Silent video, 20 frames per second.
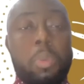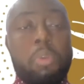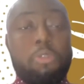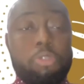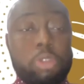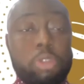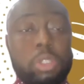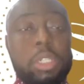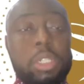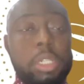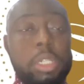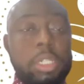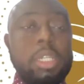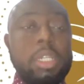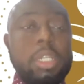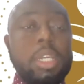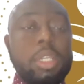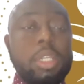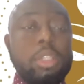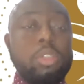
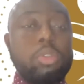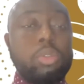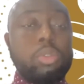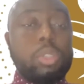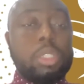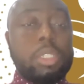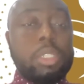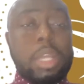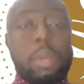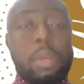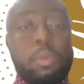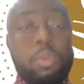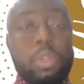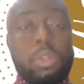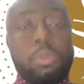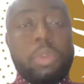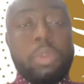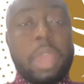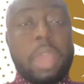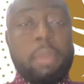Unfortunately, the truth is that
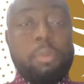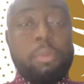we